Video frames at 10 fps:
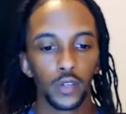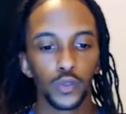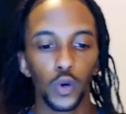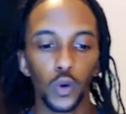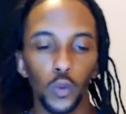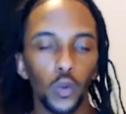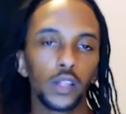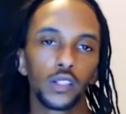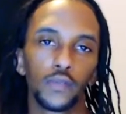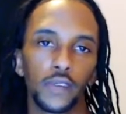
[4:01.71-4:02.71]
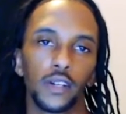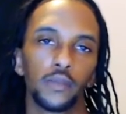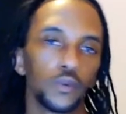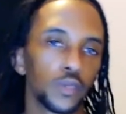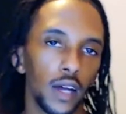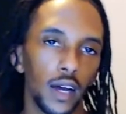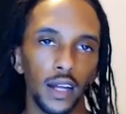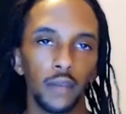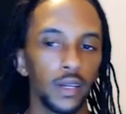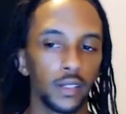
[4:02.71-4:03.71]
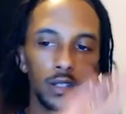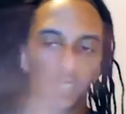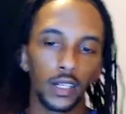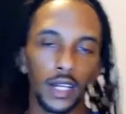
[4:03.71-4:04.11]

So what is the verb buscar? It means to look.